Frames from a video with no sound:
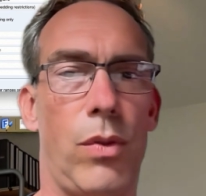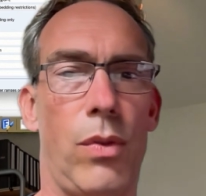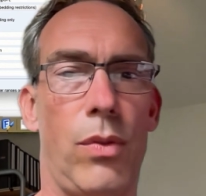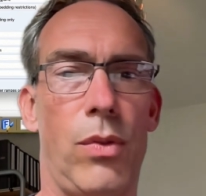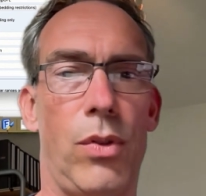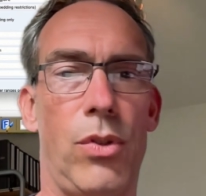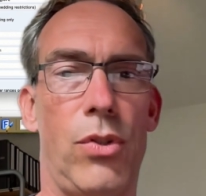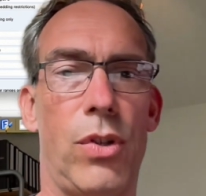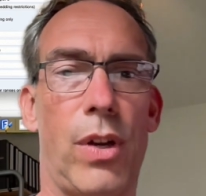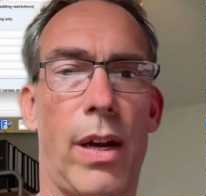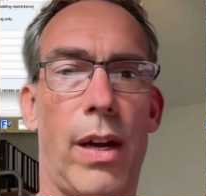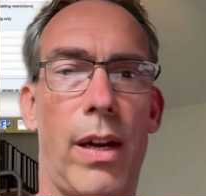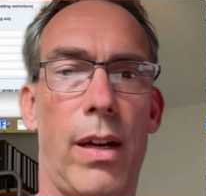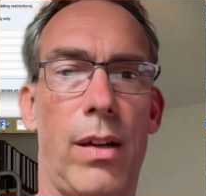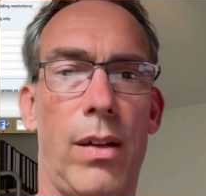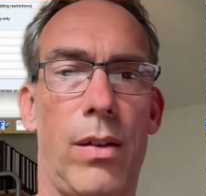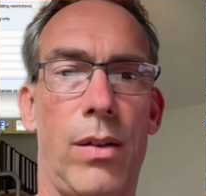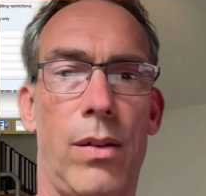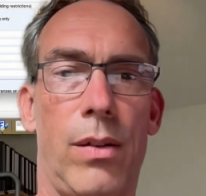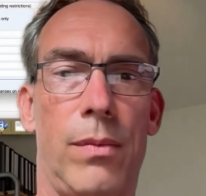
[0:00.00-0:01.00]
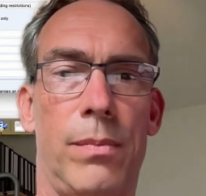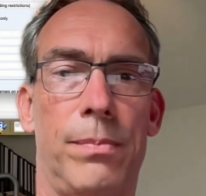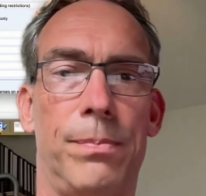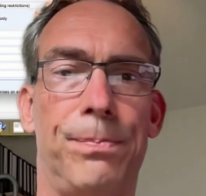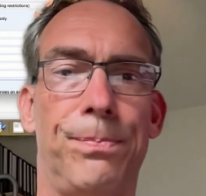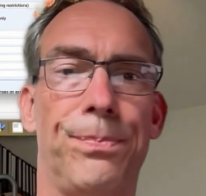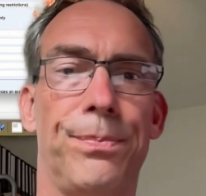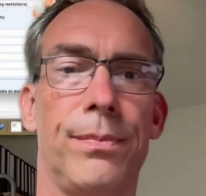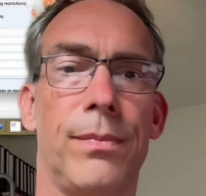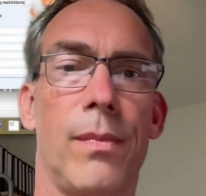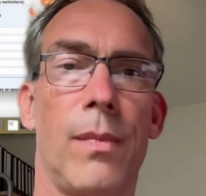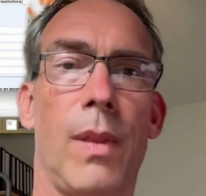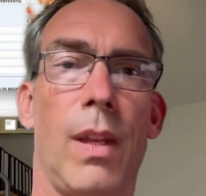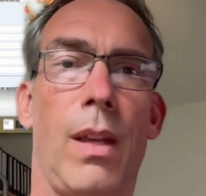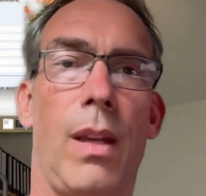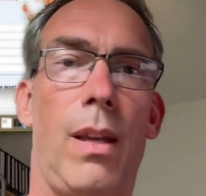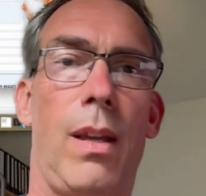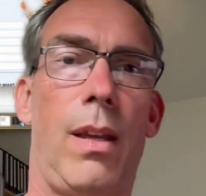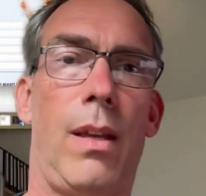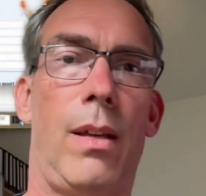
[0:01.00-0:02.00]
the designer.
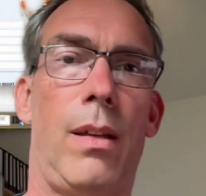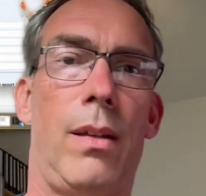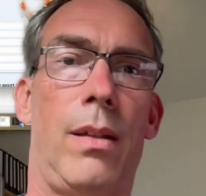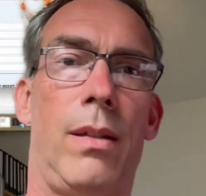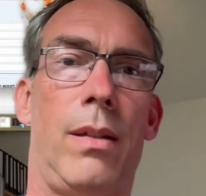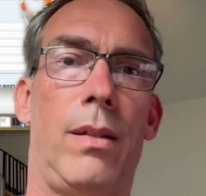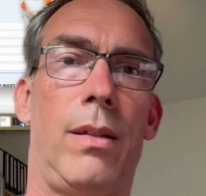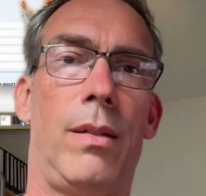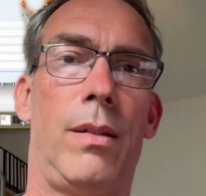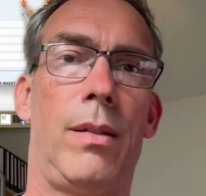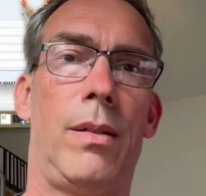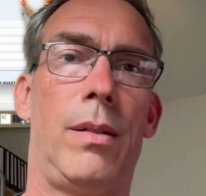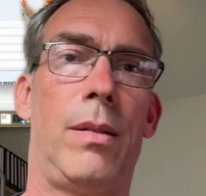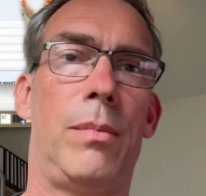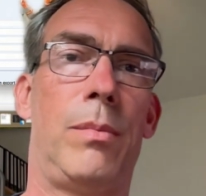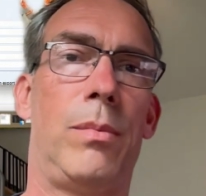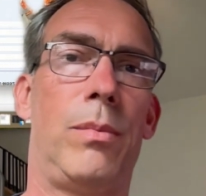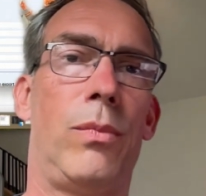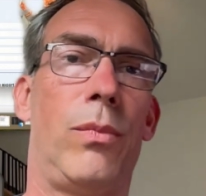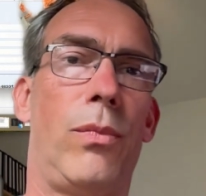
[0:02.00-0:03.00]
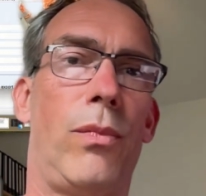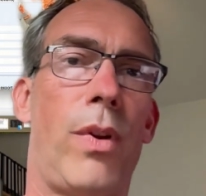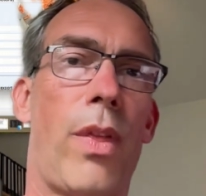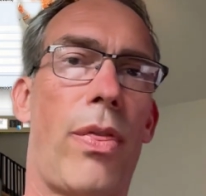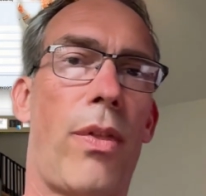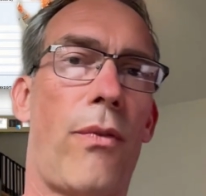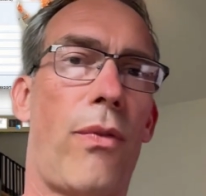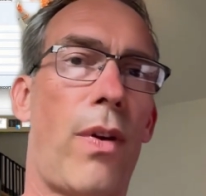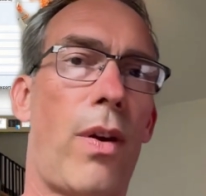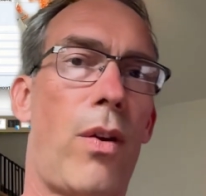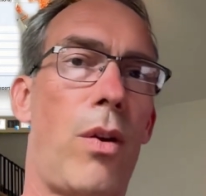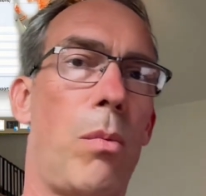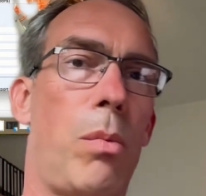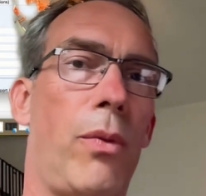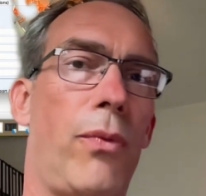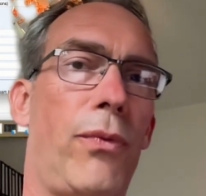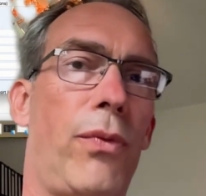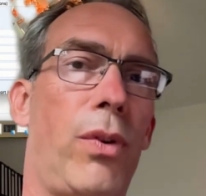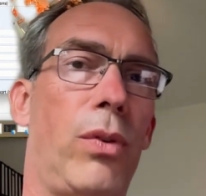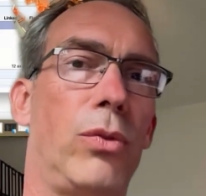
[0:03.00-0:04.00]
With the
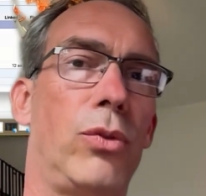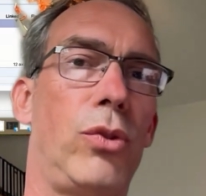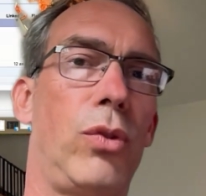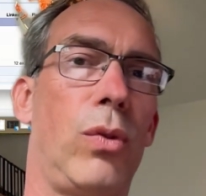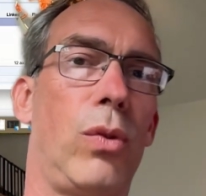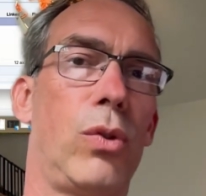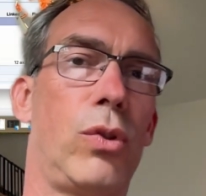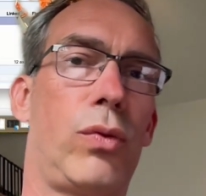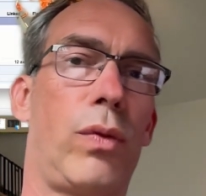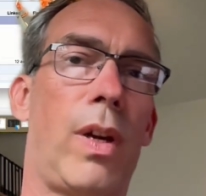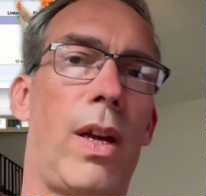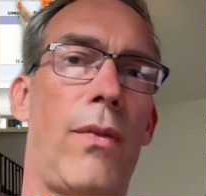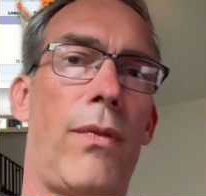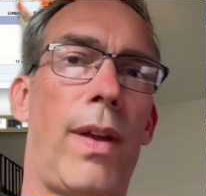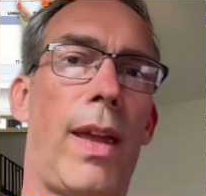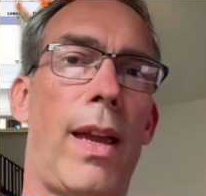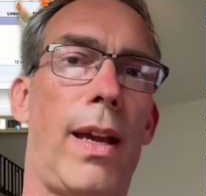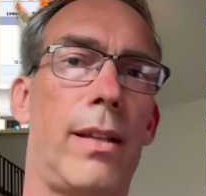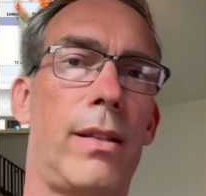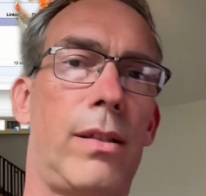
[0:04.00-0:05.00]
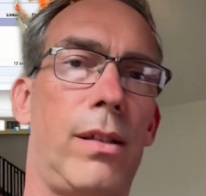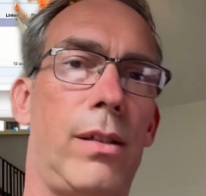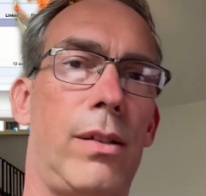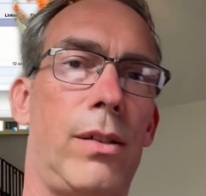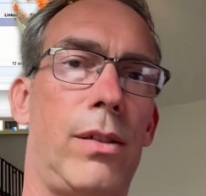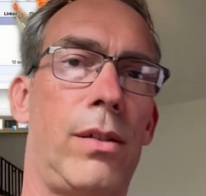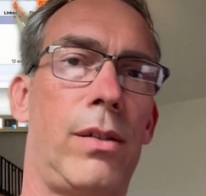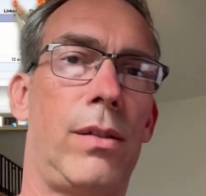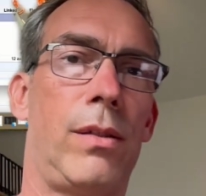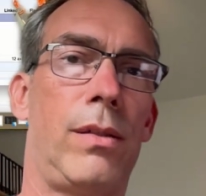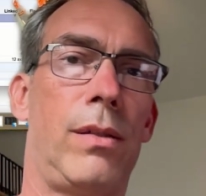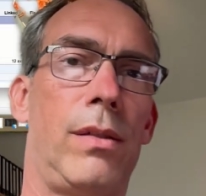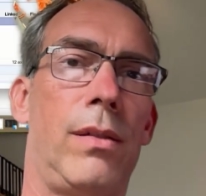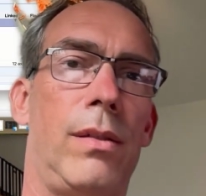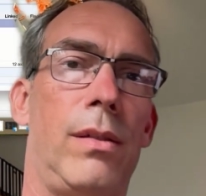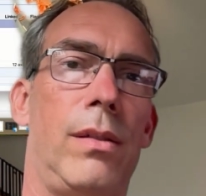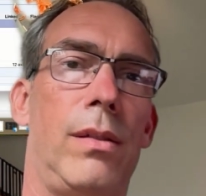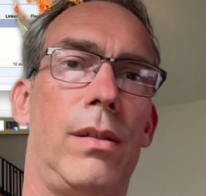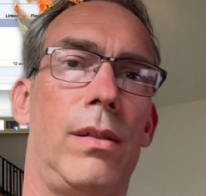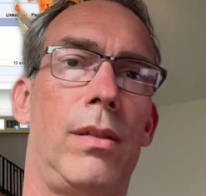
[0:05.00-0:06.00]
variable font, you also have access,
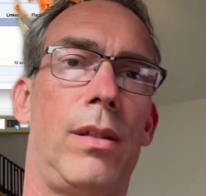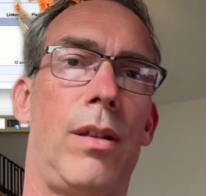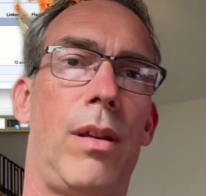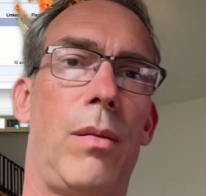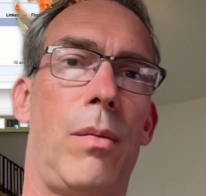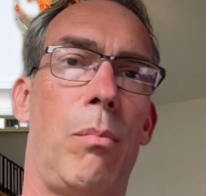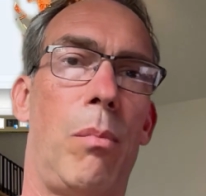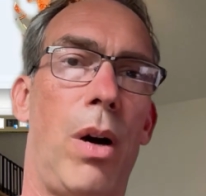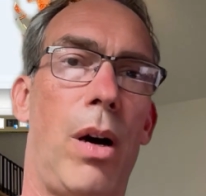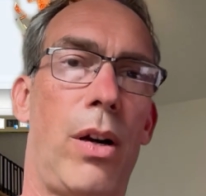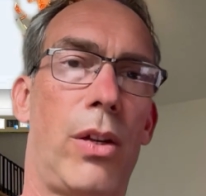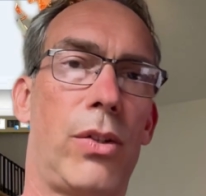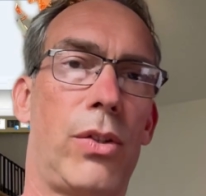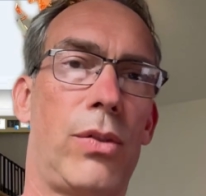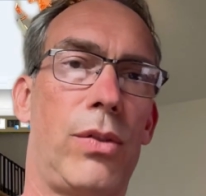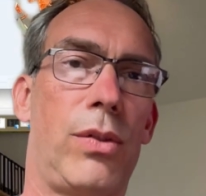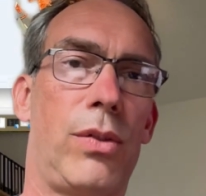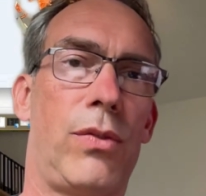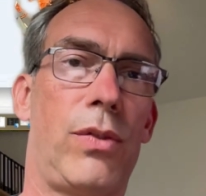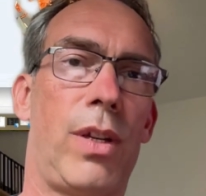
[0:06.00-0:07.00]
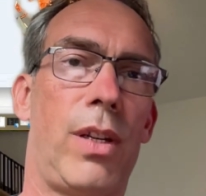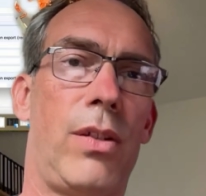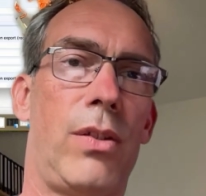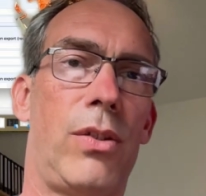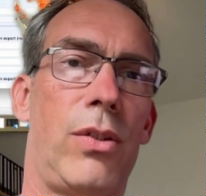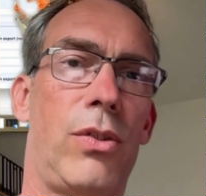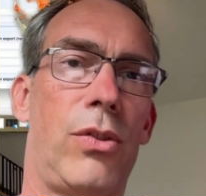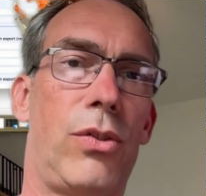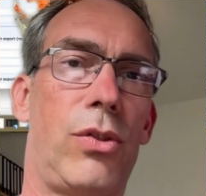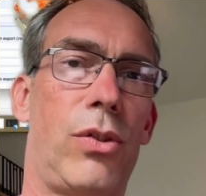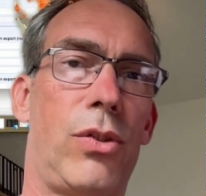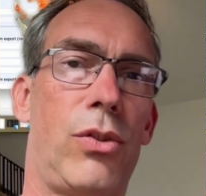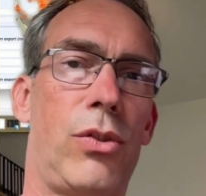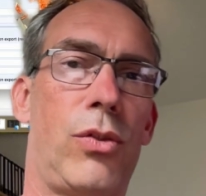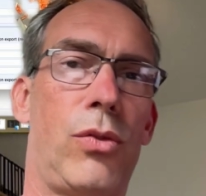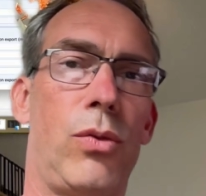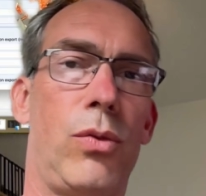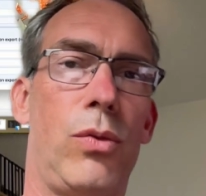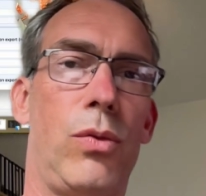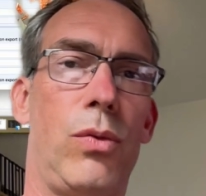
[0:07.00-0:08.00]
masters,
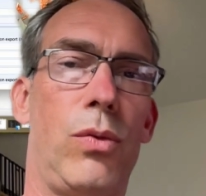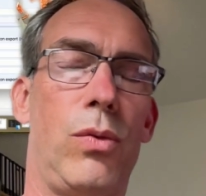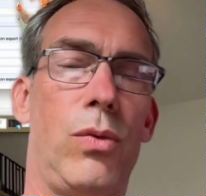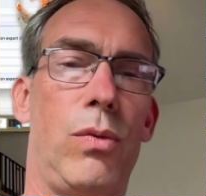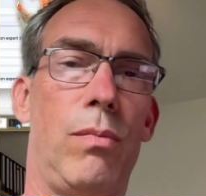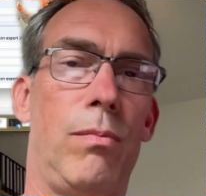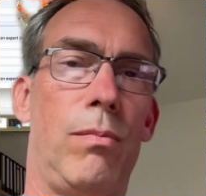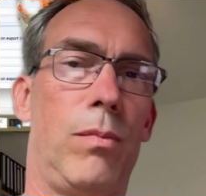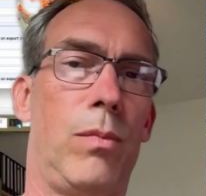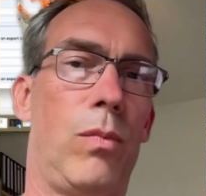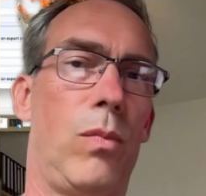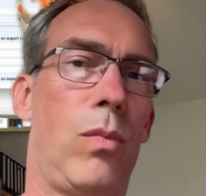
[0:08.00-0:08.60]
instances to